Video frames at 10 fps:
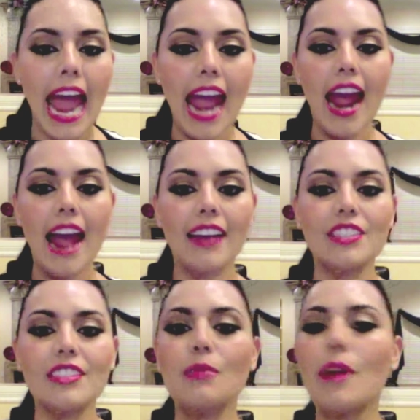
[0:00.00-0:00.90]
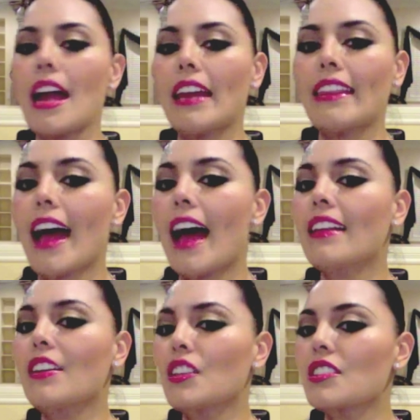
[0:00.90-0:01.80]
And just the way that
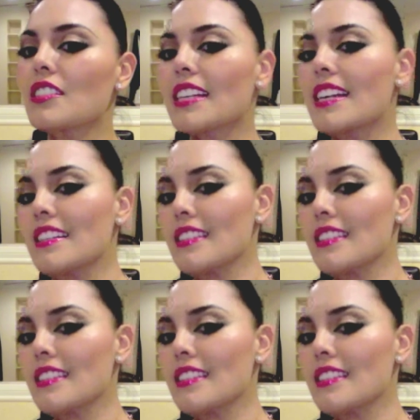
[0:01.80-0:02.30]
your skin